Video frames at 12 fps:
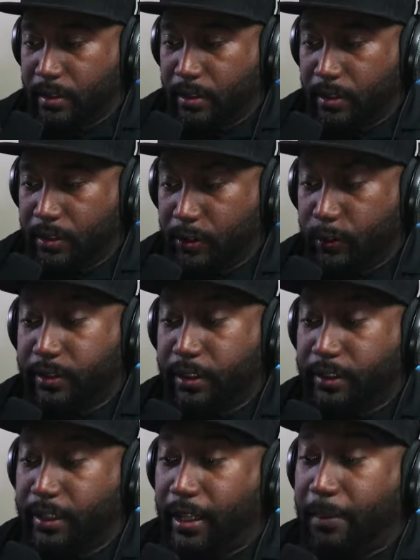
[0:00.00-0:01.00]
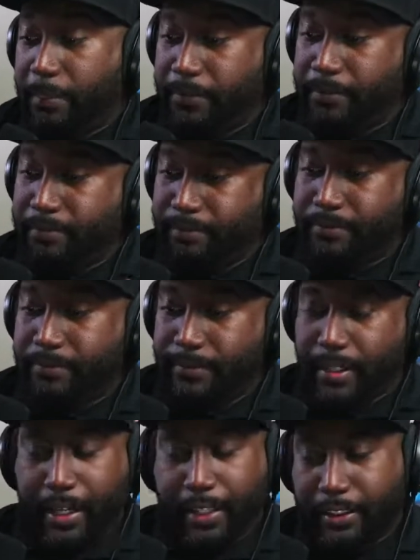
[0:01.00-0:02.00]
Lucid is up.
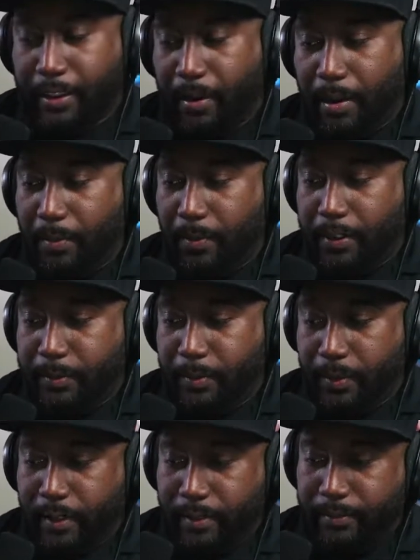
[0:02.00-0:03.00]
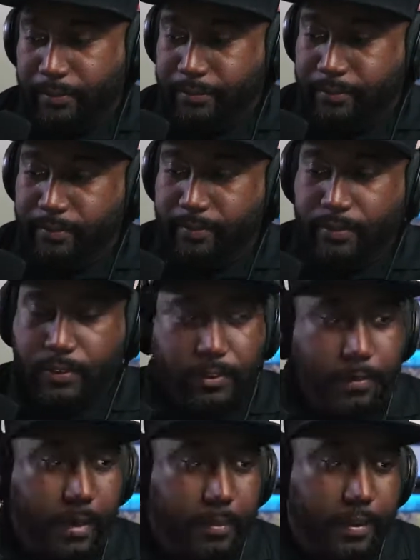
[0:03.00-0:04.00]
I should have bought more this morning. Feels
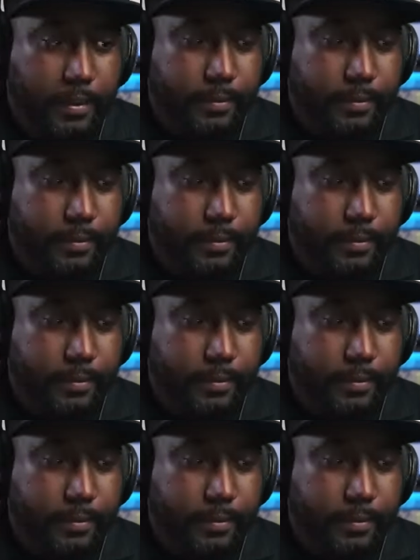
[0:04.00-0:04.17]
bad, man.